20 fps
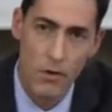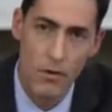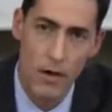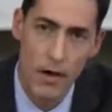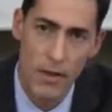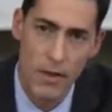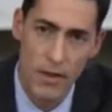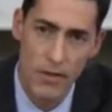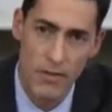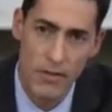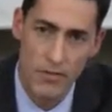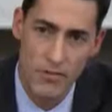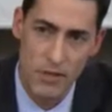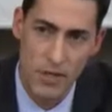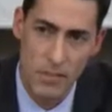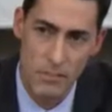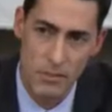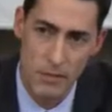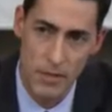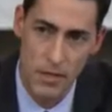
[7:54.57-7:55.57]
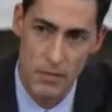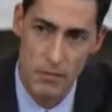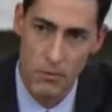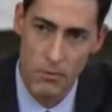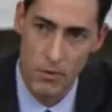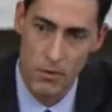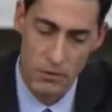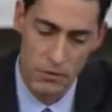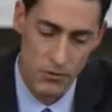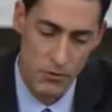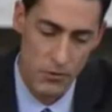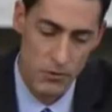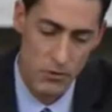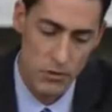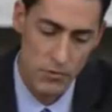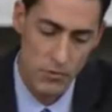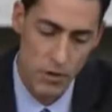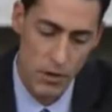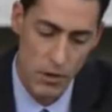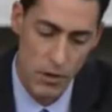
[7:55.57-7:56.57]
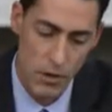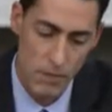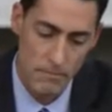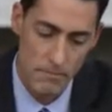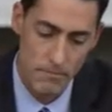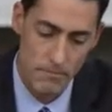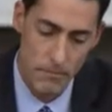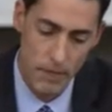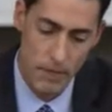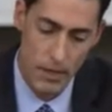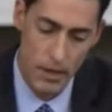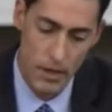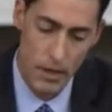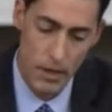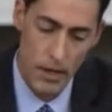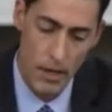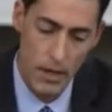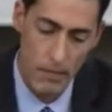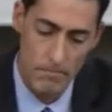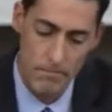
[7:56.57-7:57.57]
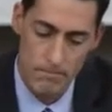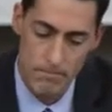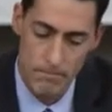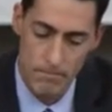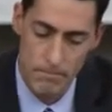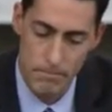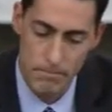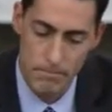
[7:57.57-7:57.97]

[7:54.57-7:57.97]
know, I, there's a couple key points. First of all. Um,